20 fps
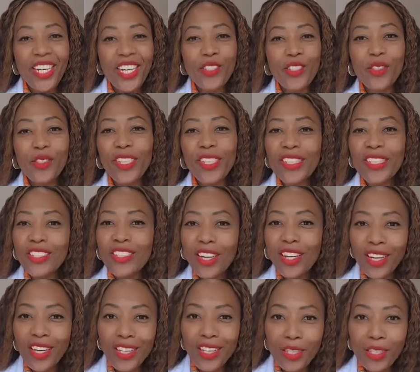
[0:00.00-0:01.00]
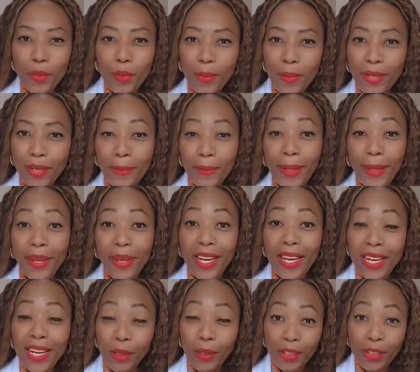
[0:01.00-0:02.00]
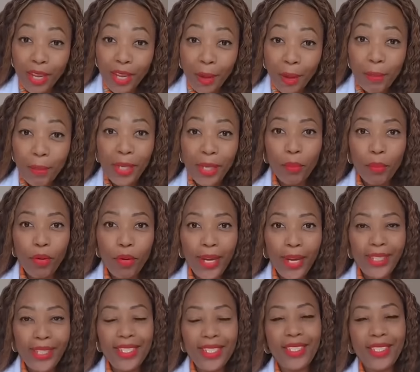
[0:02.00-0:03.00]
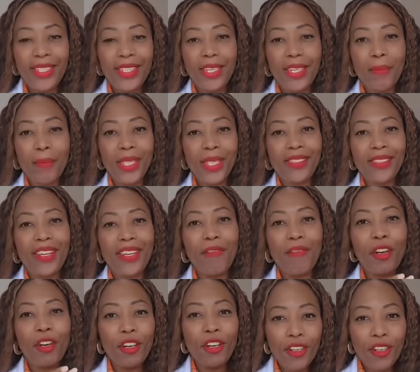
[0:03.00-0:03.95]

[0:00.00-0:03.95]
So let's talk a little bit about an ectopic pregnancy because I've